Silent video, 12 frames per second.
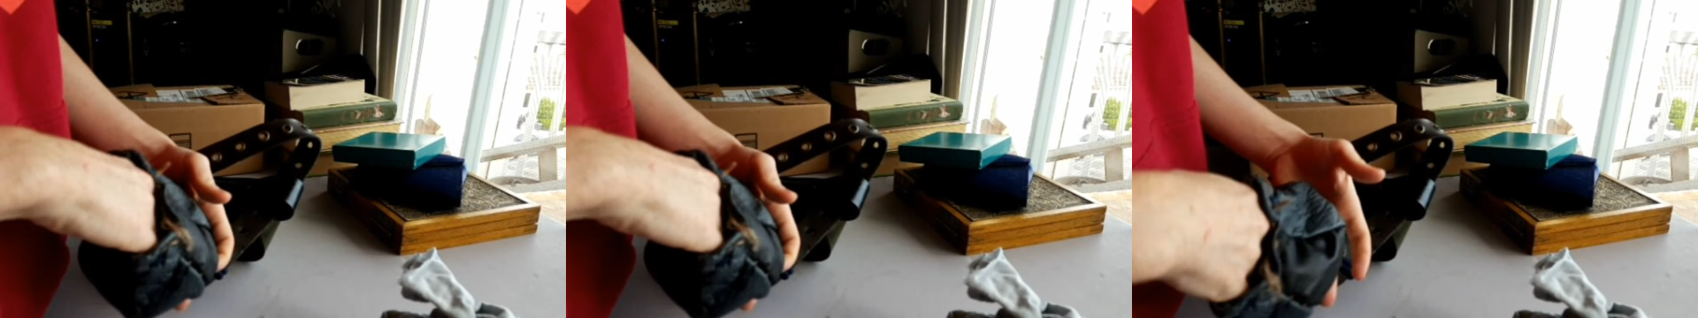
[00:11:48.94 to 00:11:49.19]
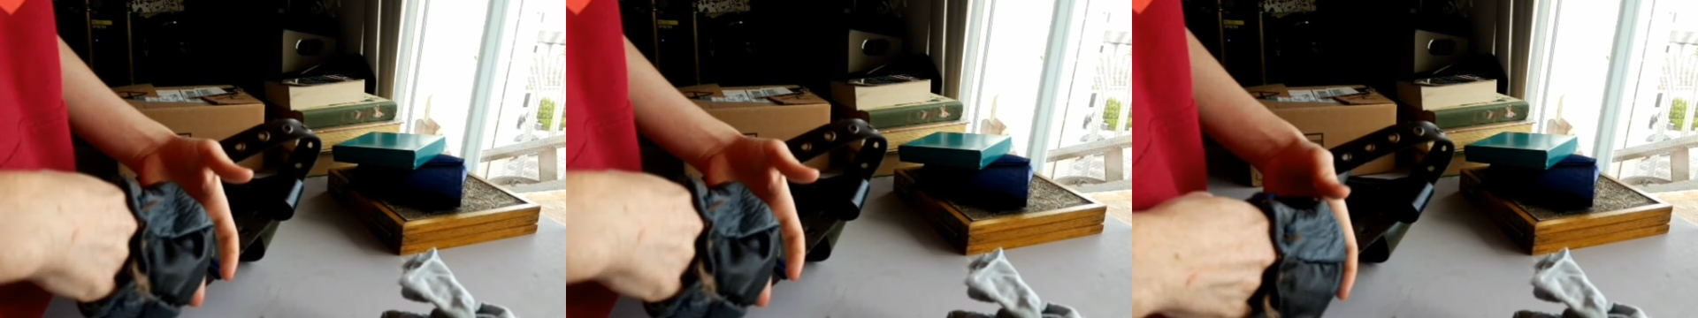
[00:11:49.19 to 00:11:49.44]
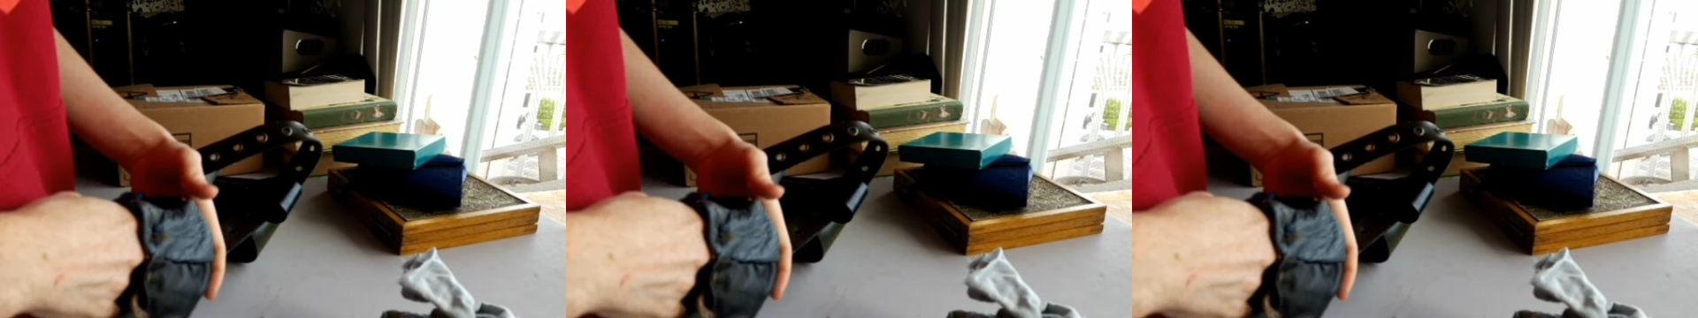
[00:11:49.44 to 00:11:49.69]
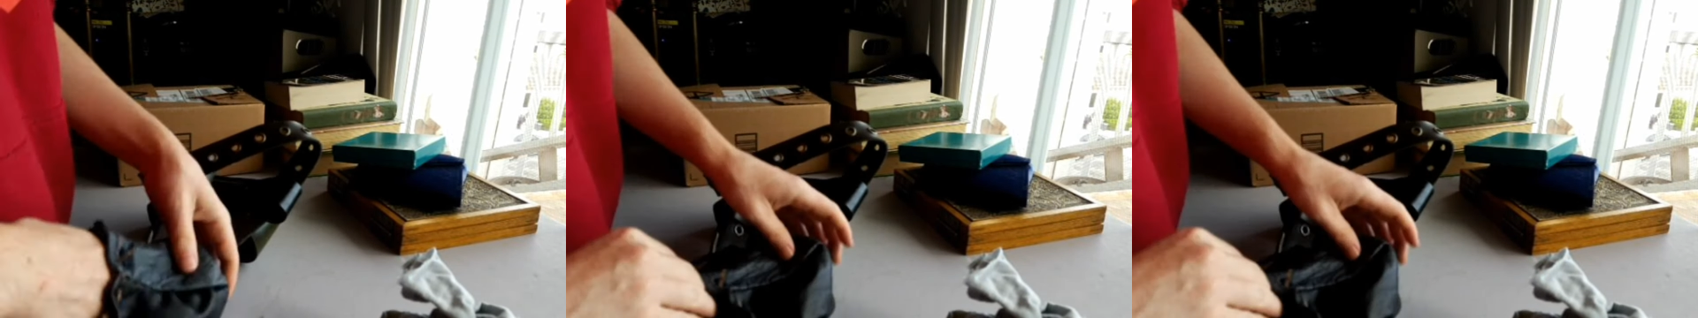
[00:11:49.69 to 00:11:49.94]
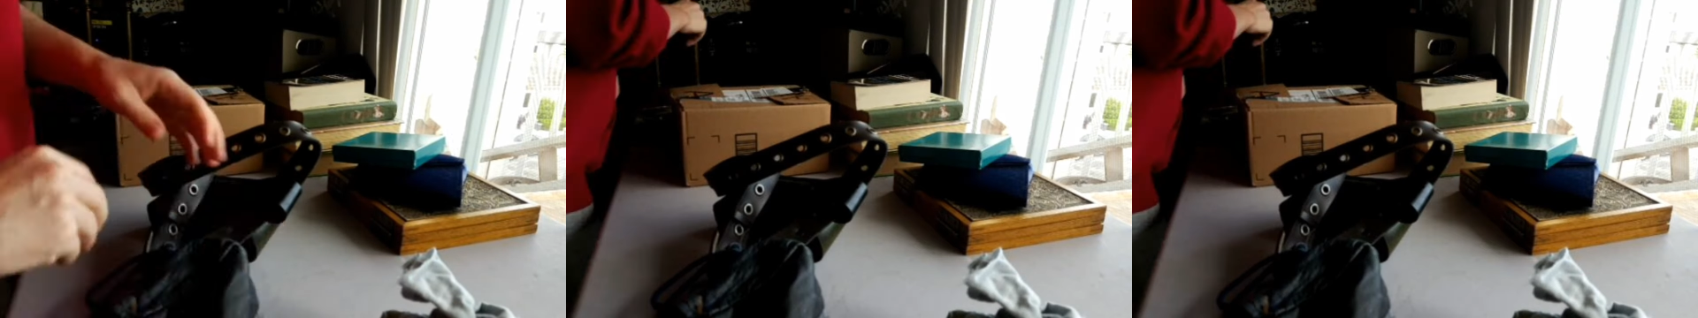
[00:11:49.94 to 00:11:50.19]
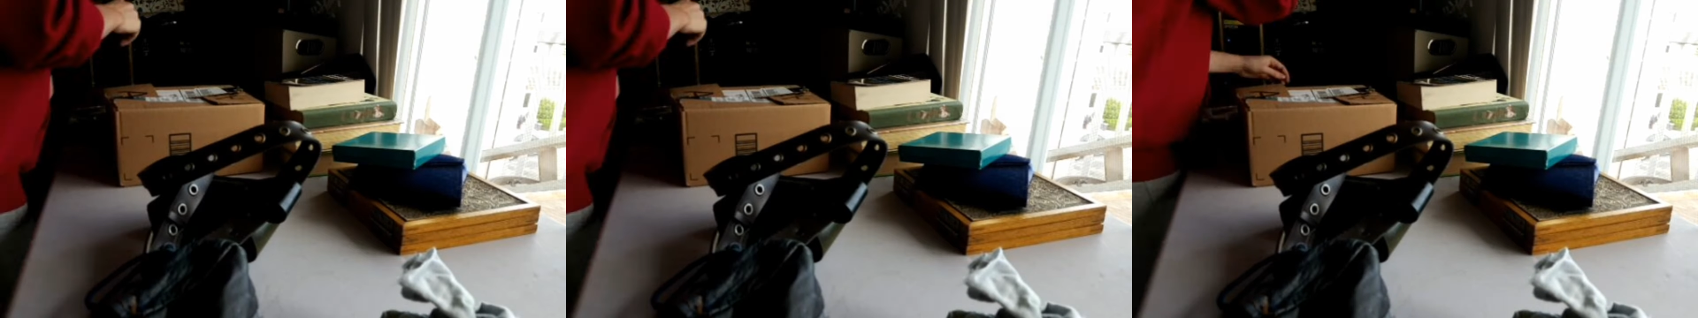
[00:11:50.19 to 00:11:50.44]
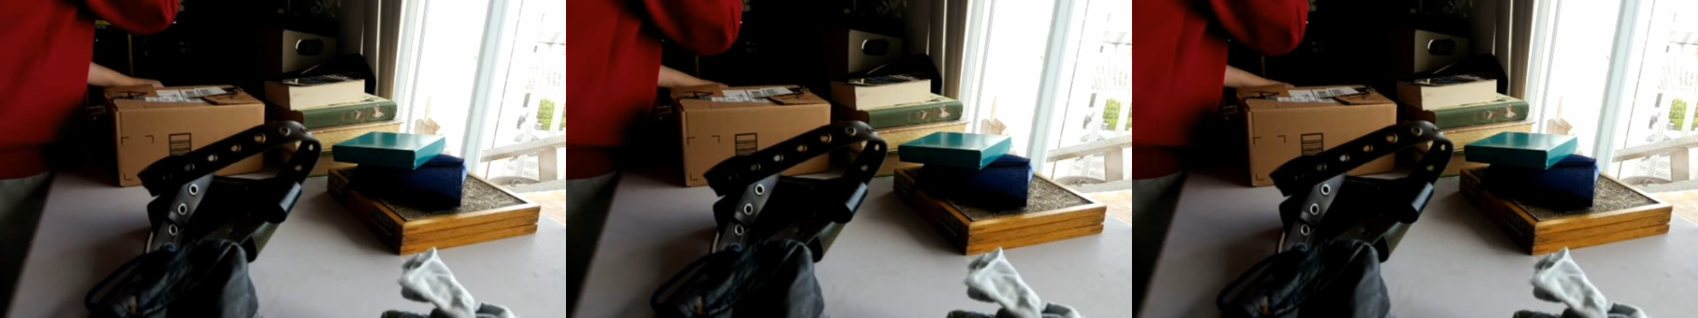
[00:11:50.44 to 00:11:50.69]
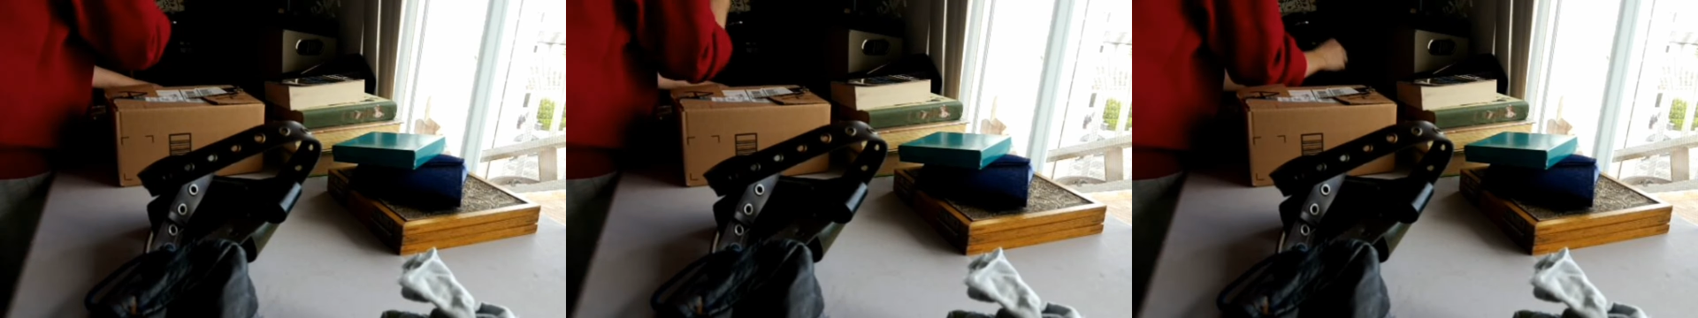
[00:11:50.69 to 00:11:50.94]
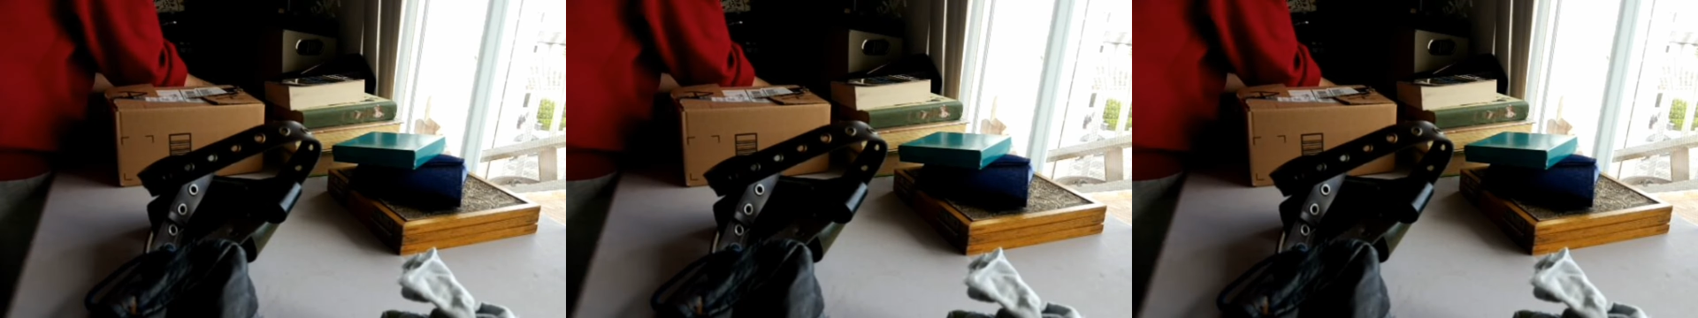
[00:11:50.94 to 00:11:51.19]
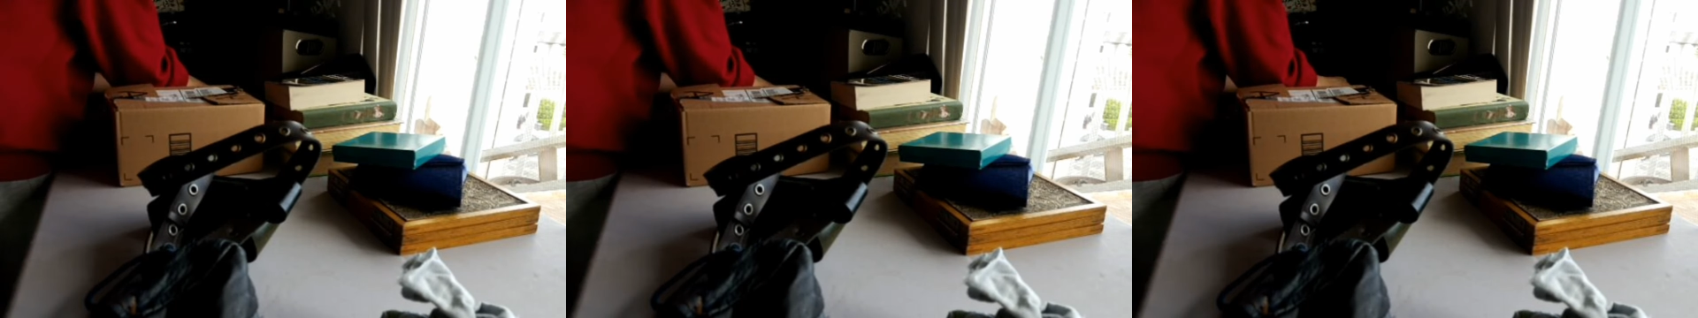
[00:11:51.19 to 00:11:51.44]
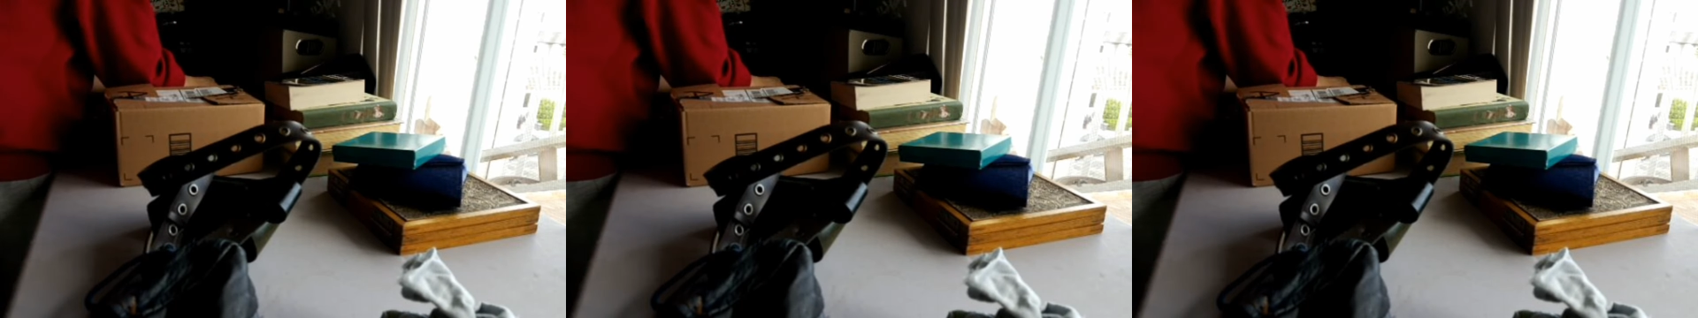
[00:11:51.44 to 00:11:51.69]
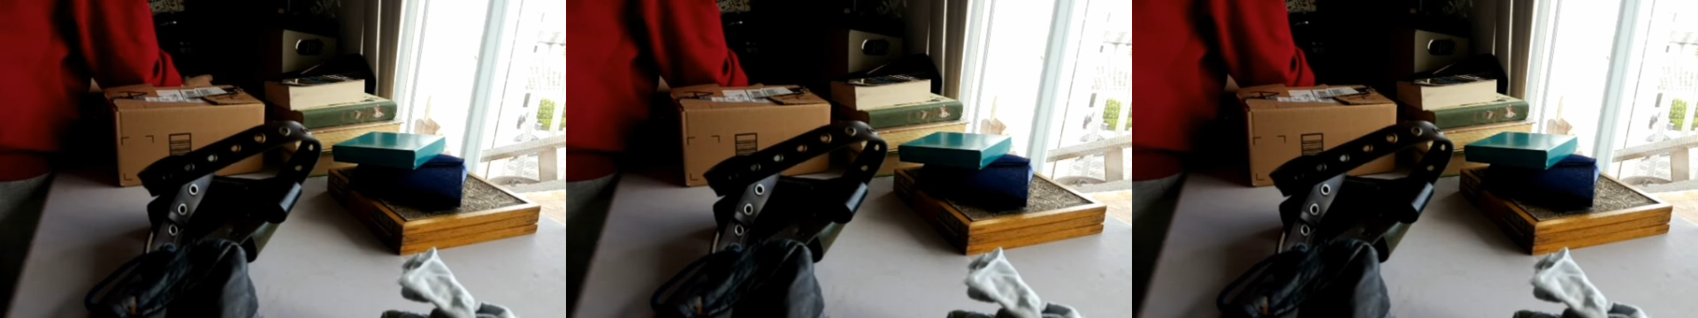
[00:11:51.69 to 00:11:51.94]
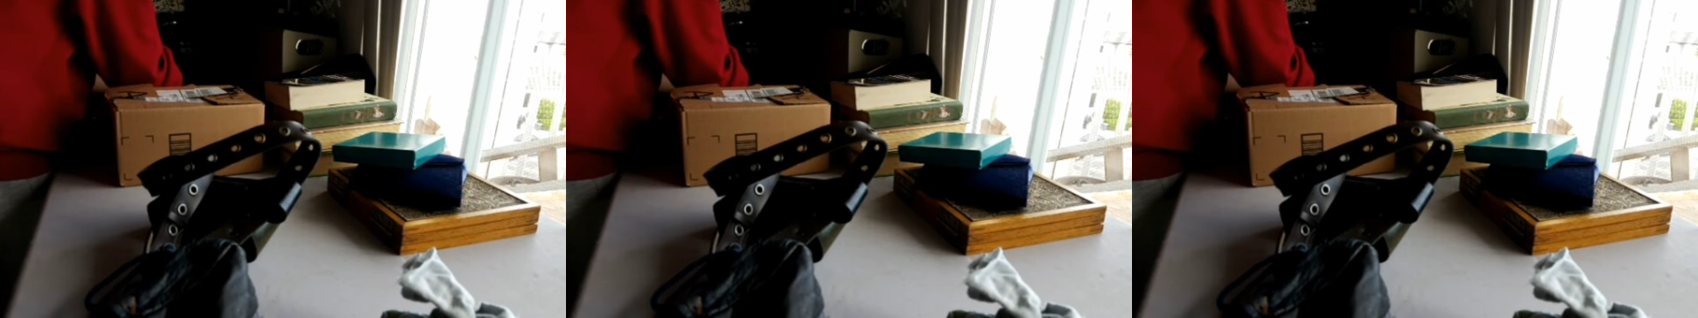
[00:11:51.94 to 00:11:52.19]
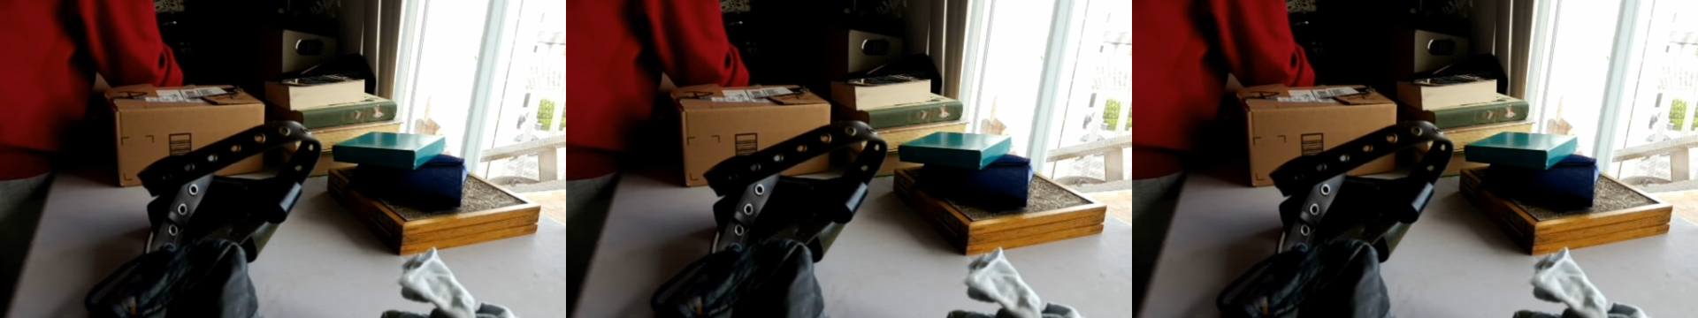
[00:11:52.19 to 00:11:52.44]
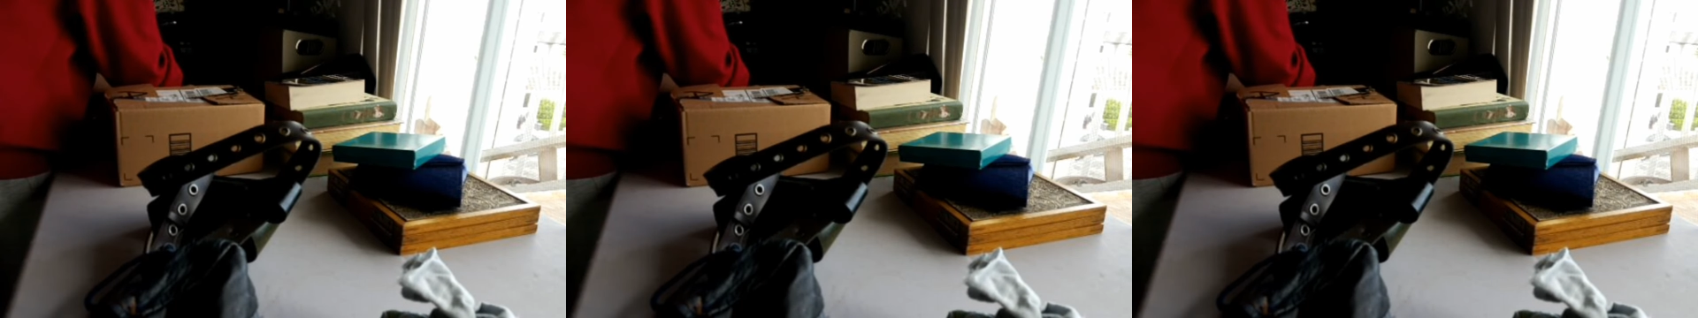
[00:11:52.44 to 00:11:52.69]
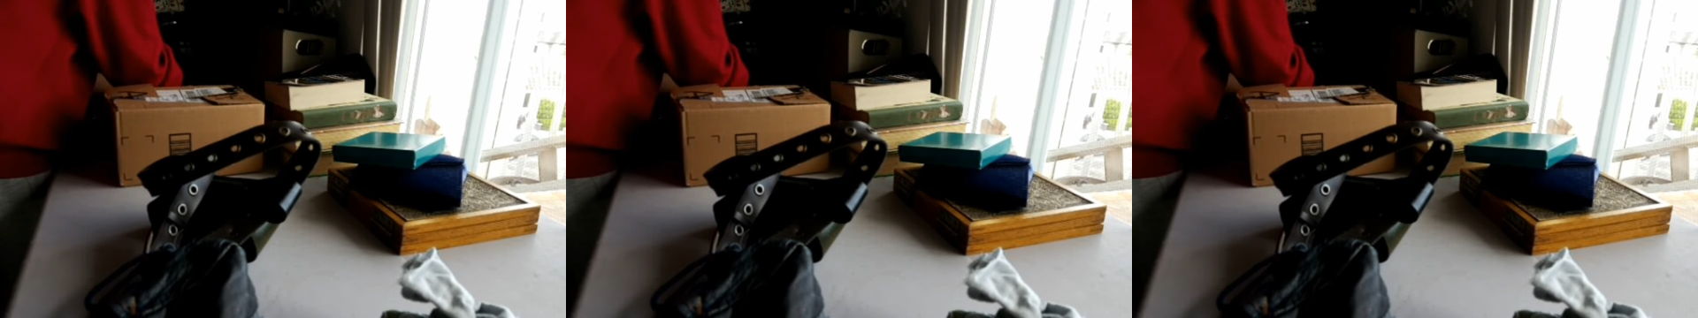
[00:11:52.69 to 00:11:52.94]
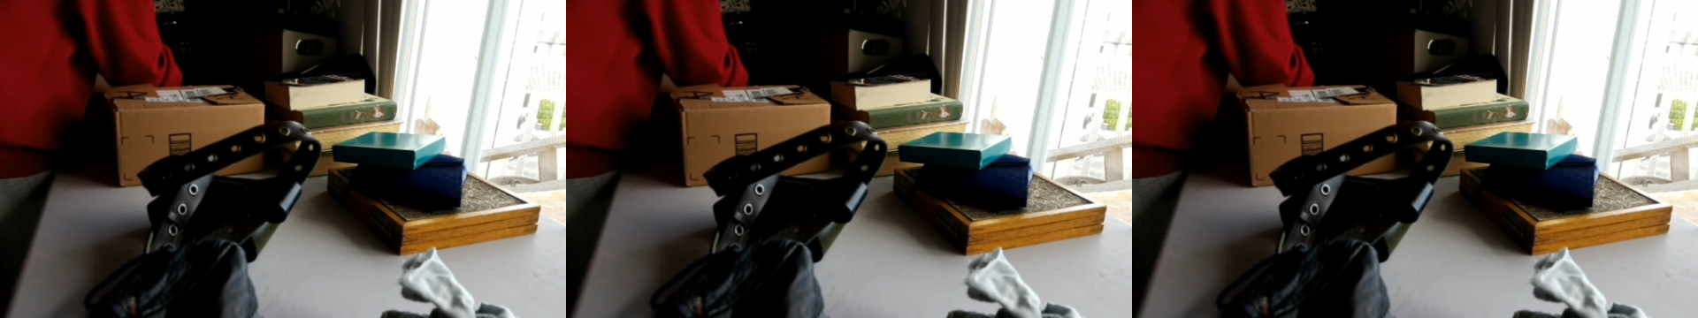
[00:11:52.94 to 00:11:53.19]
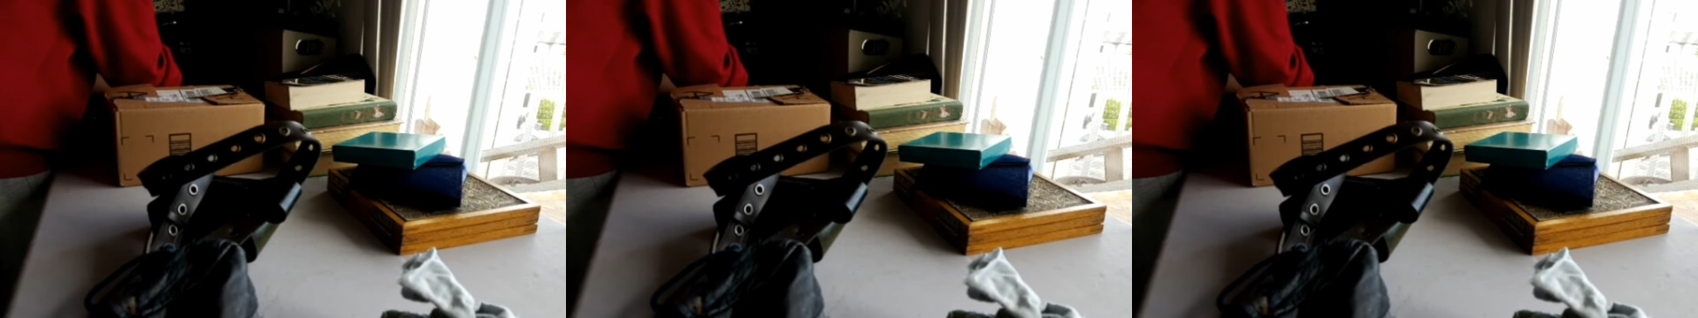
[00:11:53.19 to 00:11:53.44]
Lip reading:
(no speaker visible)